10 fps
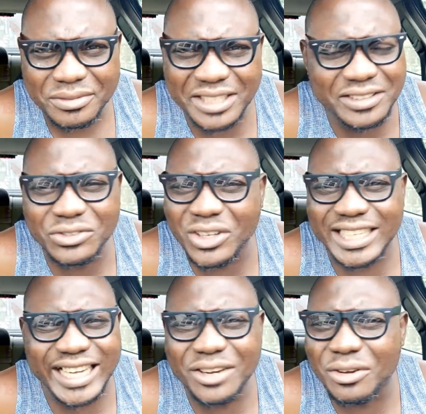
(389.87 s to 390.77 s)
This is not
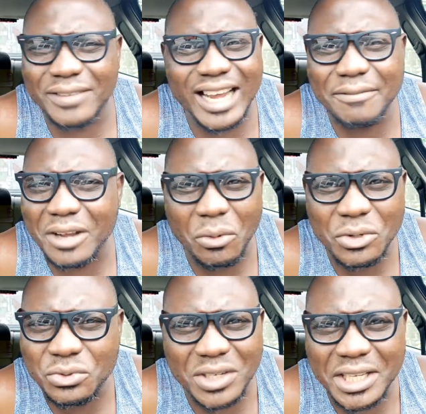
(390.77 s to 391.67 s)
the kind of life I
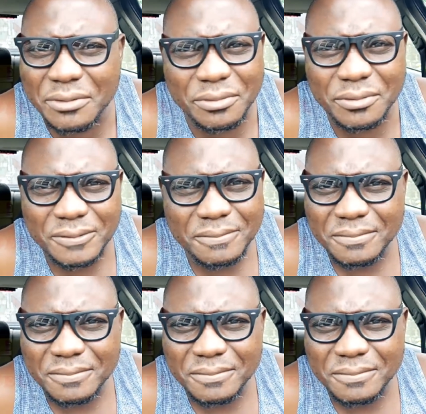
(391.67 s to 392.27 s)
want to live.